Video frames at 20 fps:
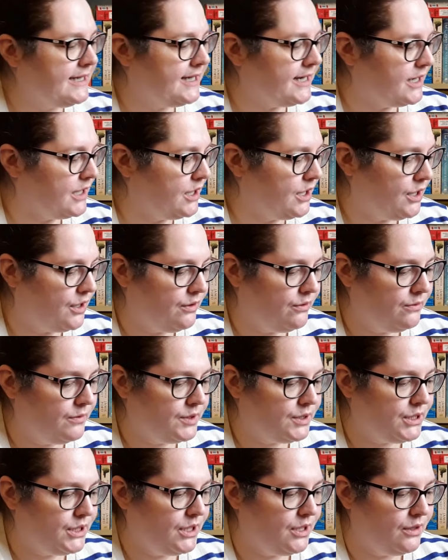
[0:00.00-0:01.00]
That can go
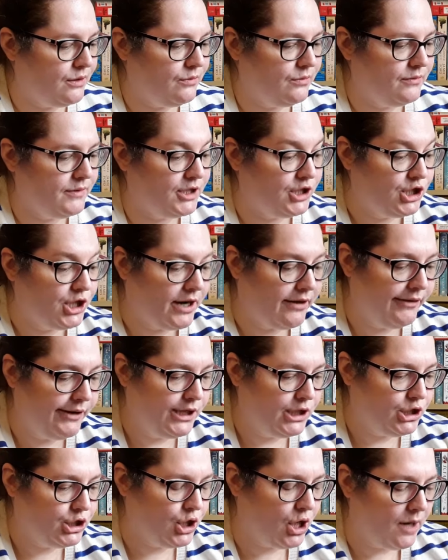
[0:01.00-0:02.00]
to the
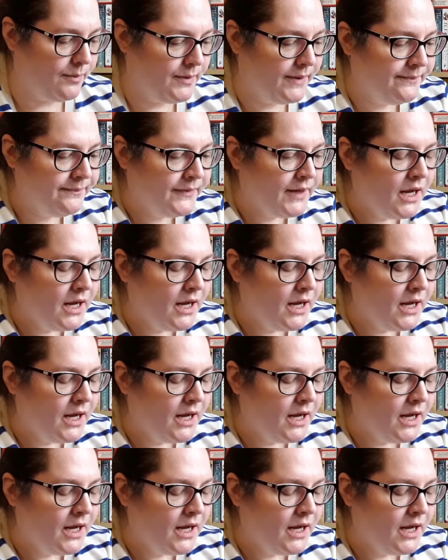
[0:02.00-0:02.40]
charity shop.